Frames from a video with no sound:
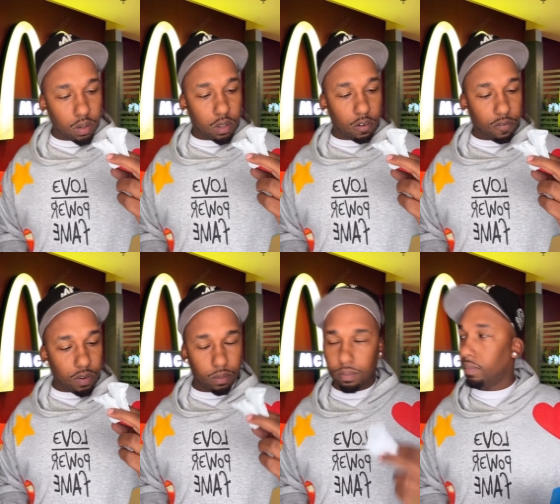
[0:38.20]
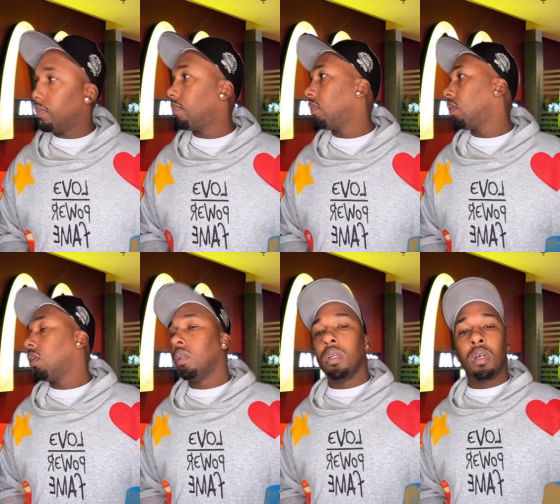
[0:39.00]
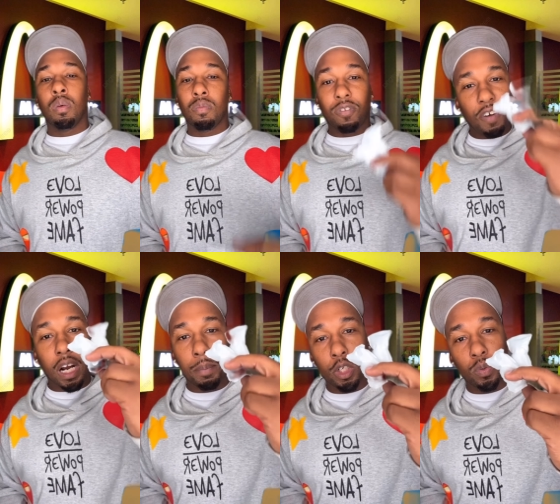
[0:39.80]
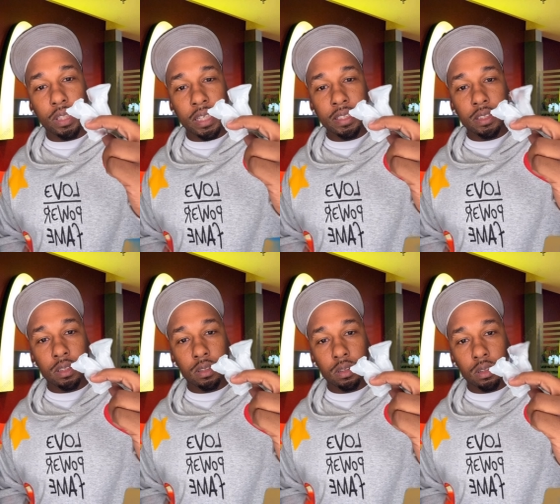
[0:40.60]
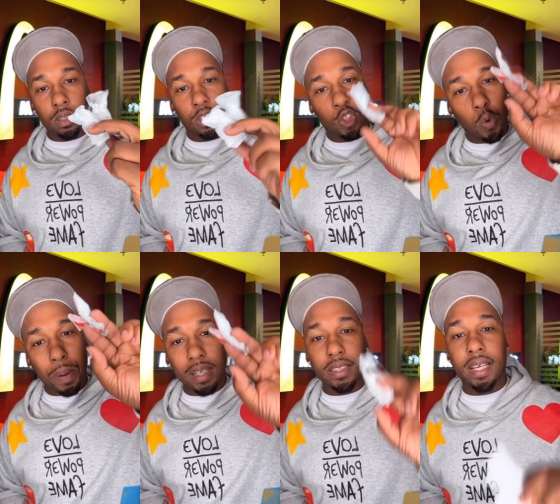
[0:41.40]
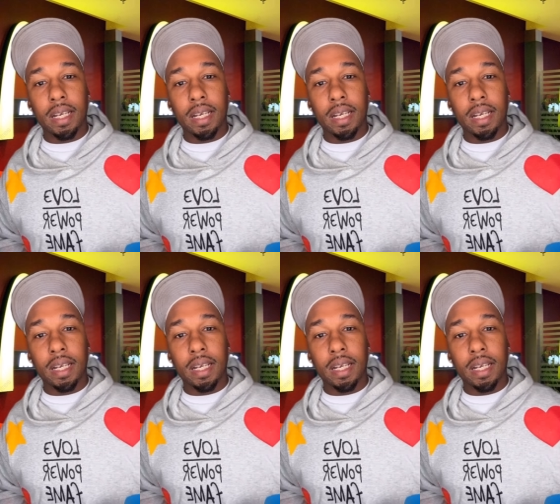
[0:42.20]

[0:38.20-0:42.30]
The fuck? What the fuck I'm gonna do with this? 2 packs of